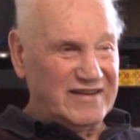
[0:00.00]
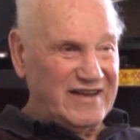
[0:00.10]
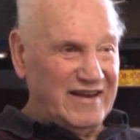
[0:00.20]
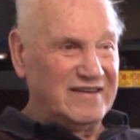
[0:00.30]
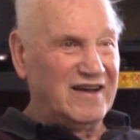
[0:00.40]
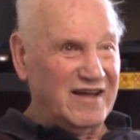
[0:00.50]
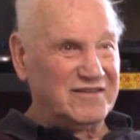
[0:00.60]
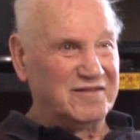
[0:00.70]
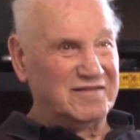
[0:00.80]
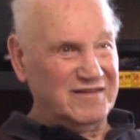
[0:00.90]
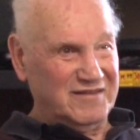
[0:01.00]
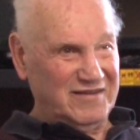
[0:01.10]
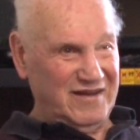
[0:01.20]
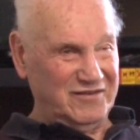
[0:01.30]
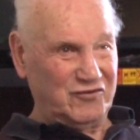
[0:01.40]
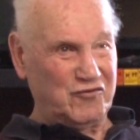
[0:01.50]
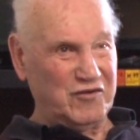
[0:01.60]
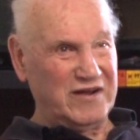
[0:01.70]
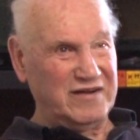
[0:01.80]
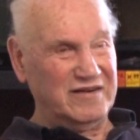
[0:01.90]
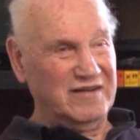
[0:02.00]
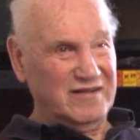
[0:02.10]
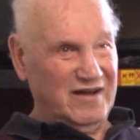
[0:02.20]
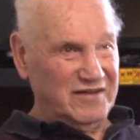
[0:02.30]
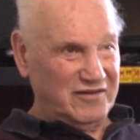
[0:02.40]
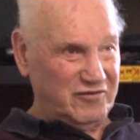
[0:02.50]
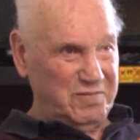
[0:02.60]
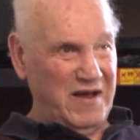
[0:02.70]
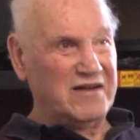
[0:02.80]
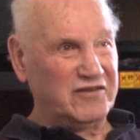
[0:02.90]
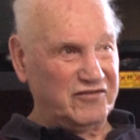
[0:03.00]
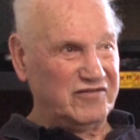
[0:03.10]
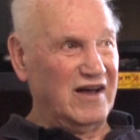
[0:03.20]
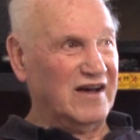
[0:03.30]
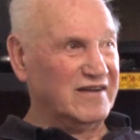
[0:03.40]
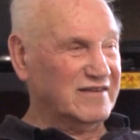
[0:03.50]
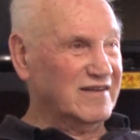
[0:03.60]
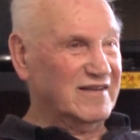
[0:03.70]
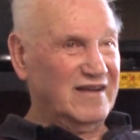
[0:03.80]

getting on the train on the Spanish side